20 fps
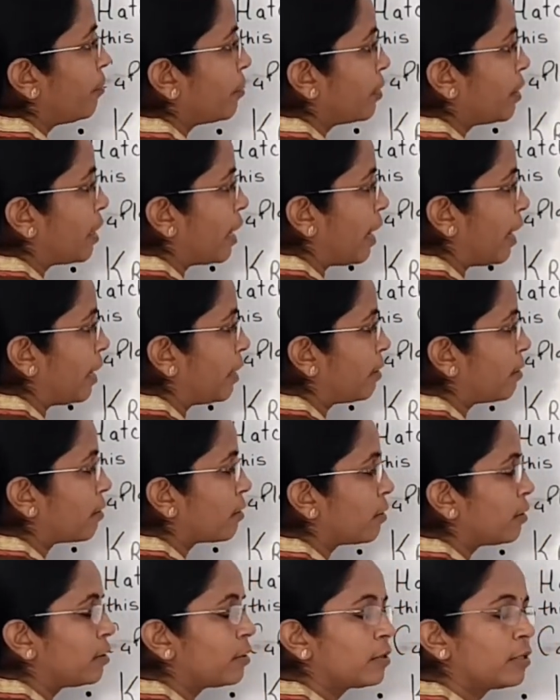
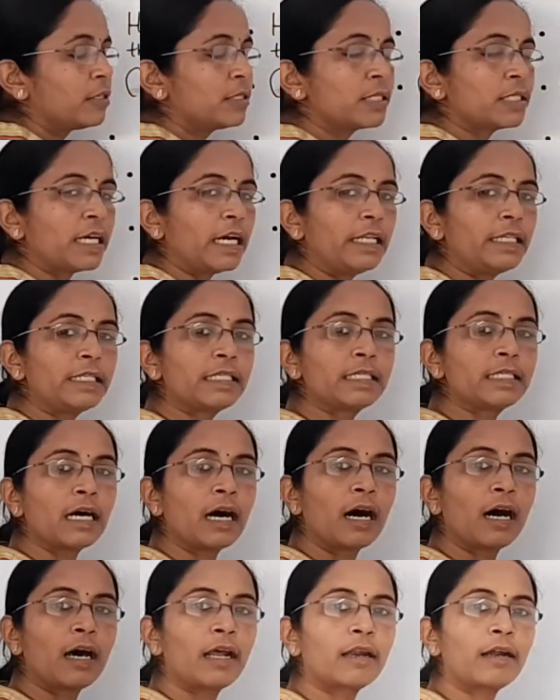that the cells
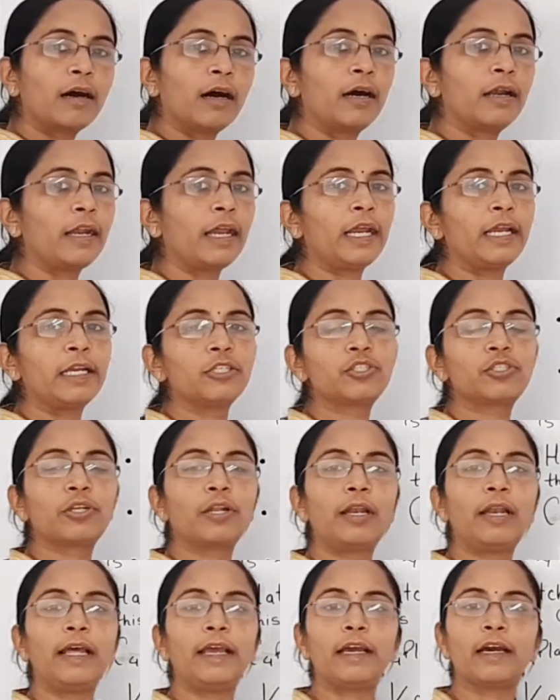are arranged
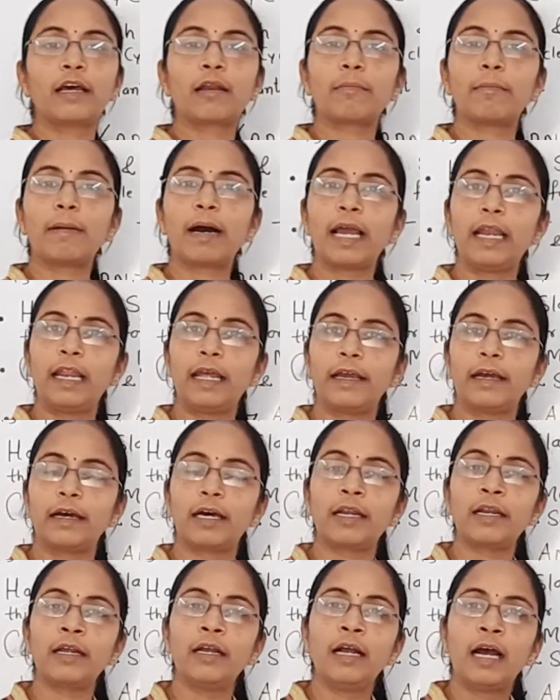layer by layer,